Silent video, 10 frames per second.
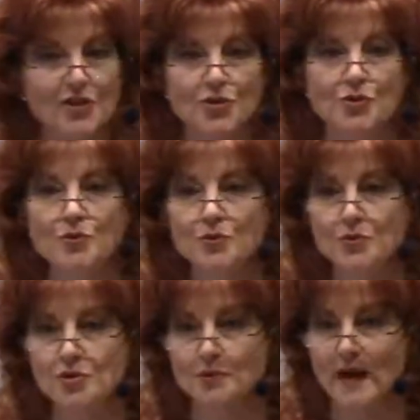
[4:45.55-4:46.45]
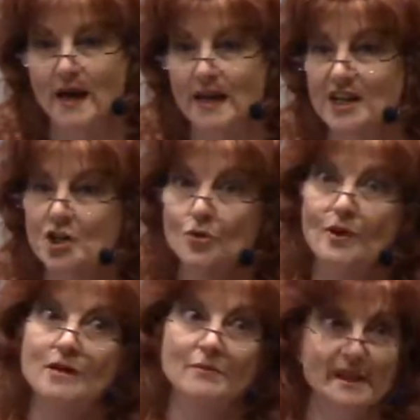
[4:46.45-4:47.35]
enthused by
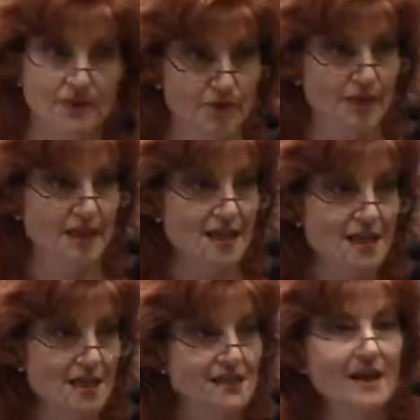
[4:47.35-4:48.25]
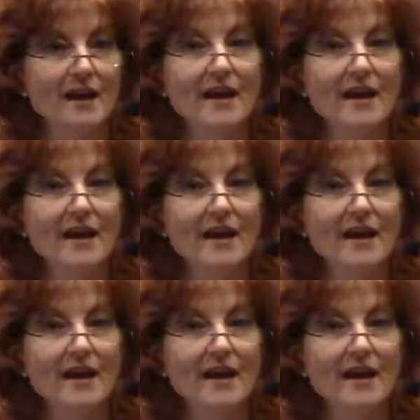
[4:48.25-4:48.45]
incredibly different things.